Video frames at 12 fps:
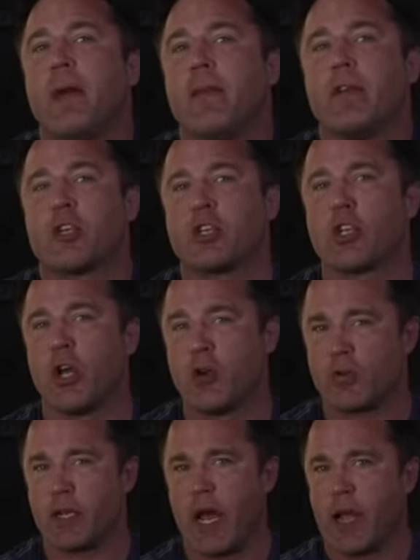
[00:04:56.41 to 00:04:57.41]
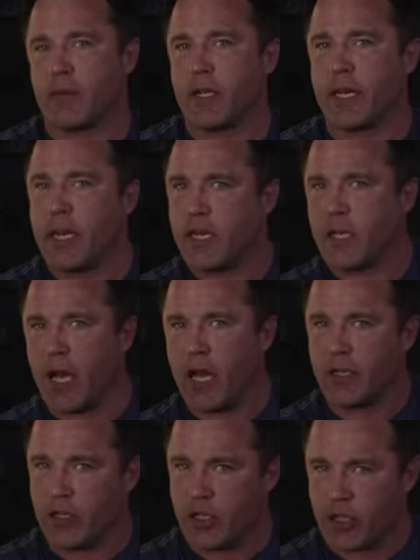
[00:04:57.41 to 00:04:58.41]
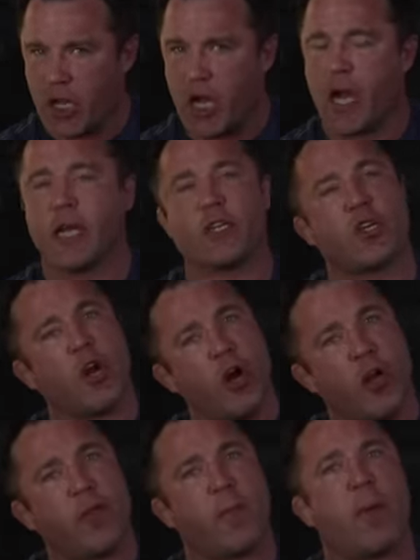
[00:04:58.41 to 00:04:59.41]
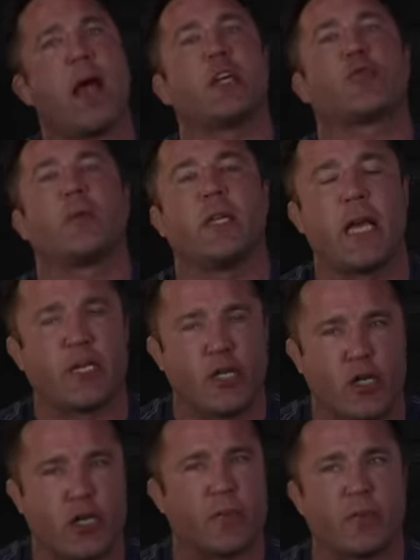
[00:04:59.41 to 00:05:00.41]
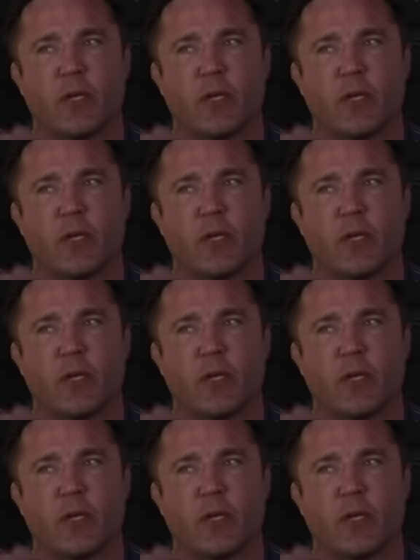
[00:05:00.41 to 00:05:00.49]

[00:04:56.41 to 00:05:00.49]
And the slow times that he does touch on the past relationships,